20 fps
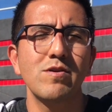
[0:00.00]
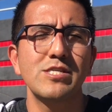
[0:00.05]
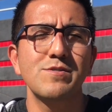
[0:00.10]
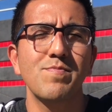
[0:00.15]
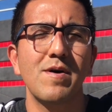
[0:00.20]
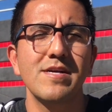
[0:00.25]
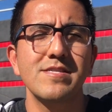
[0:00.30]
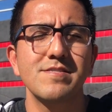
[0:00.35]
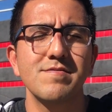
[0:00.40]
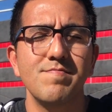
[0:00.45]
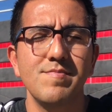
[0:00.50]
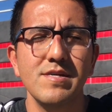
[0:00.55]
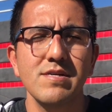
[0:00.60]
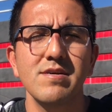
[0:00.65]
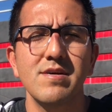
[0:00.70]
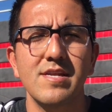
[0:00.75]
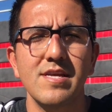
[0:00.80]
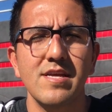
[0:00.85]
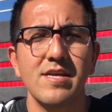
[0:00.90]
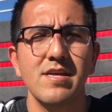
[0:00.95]

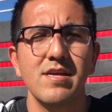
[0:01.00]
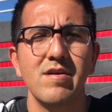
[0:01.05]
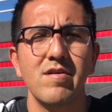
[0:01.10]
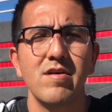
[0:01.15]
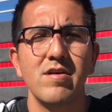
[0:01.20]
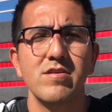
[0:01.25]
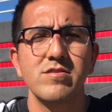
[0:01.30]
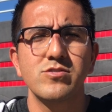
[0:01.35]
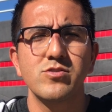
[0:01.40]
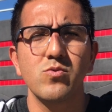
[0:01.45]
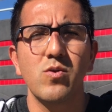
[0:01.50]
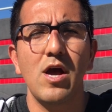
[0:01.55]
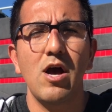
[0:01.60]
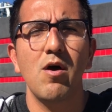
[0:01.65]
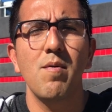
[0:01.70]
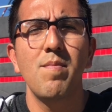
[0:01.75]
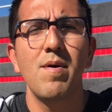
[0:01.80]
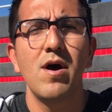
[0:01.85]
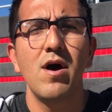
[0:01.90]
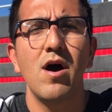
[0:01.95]
responsibility to
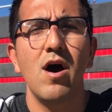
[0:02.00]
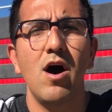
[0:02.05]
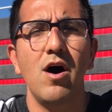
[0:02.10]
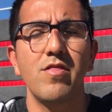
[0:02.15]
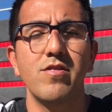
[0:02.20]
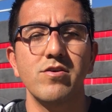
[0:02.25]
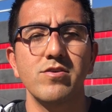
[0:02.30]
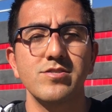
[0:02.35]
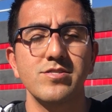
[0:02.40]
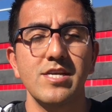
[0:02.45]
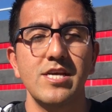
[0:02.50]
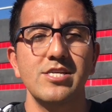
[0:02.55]
help others.